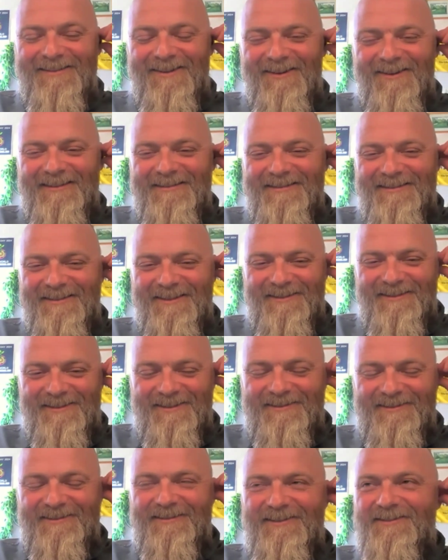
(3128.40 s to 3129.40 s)
So
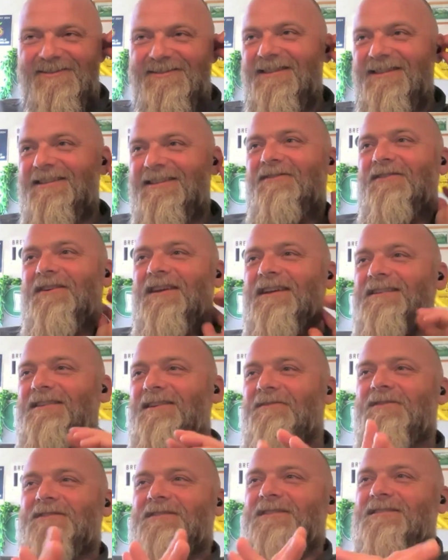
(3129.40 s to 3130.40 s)
there's significant
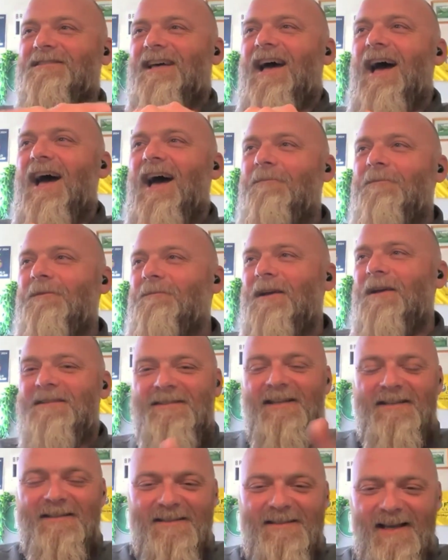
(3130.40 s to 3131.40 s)
differences
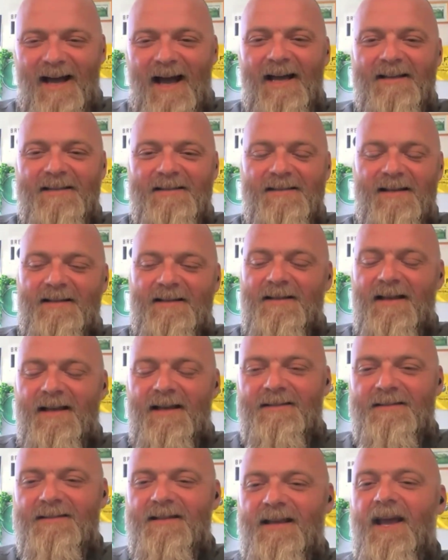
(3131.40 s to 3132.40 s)
based on size
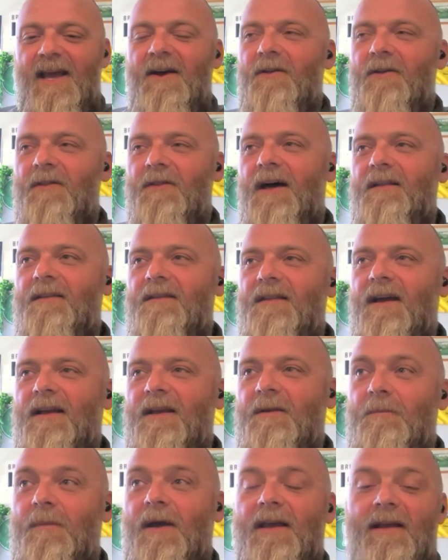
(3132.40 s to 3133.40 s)
and scale
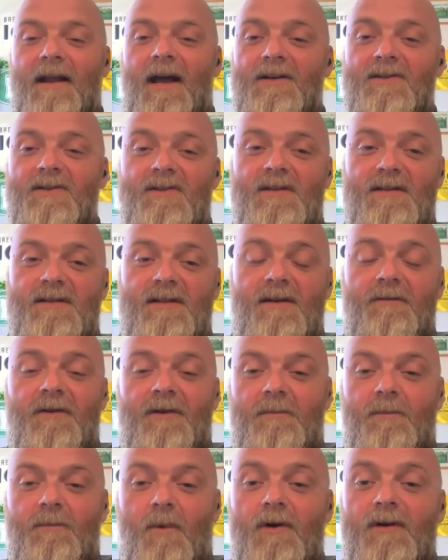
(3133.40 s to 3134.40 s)
that can make it actually
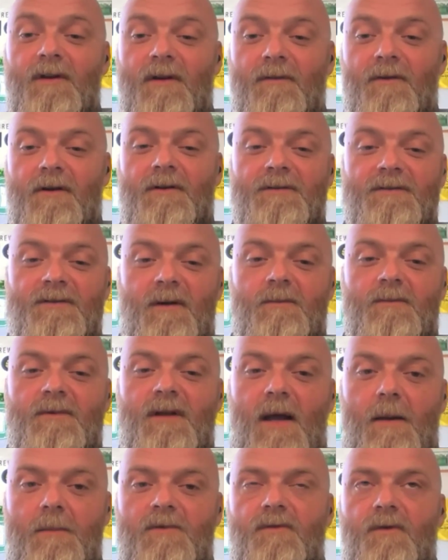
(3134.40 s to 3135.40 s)
more difficult
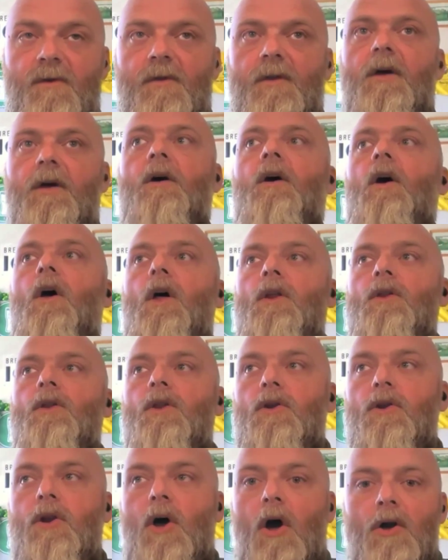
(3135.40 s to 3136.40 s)
sometimes for the
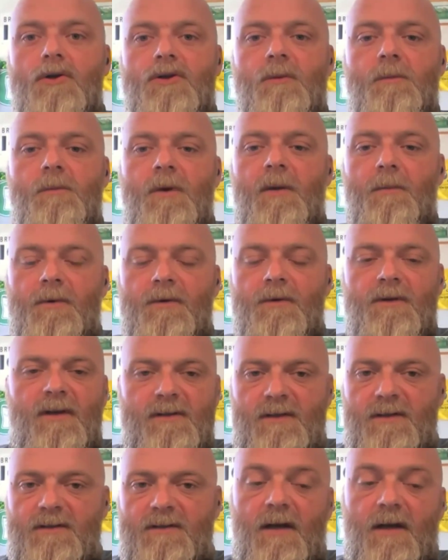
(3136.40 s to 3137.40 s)
larger people,
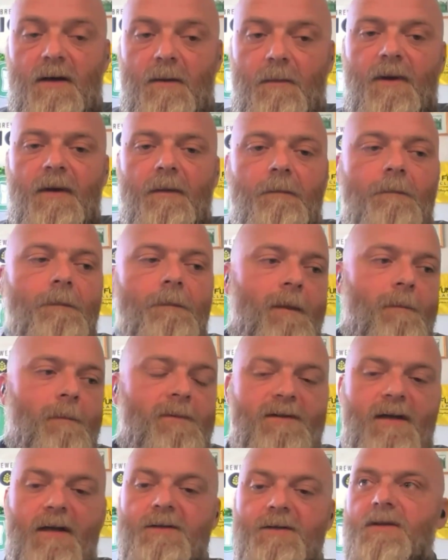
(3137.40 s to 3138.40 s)
because it's going to be
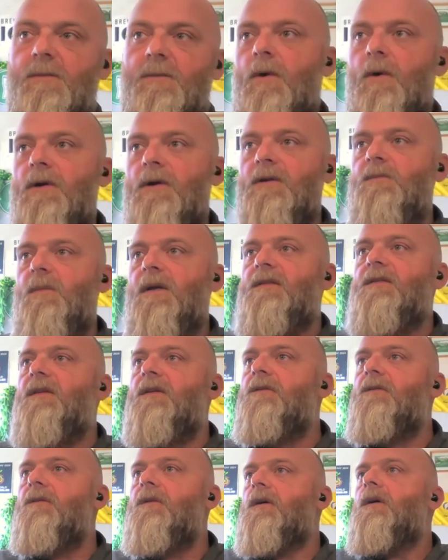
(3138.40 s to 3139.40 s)
potentially more
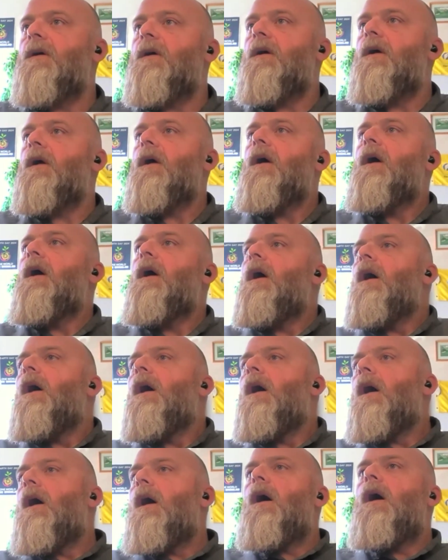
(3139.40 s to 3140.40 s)
expensive.
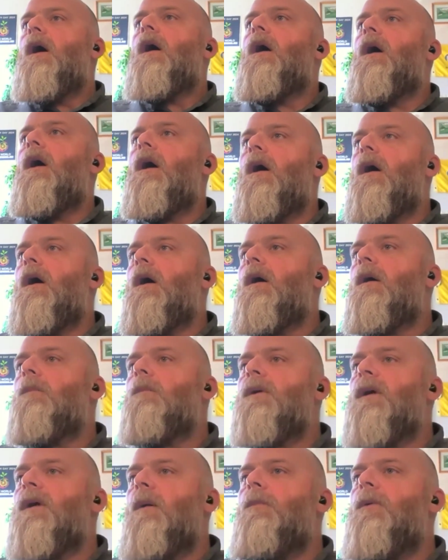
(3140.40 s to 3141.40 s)

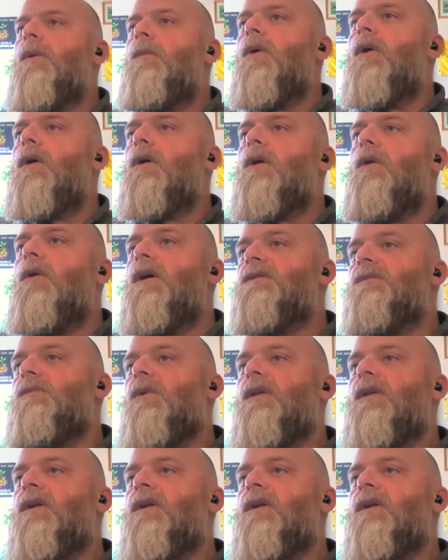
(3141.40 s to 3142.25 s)
Couple more questions.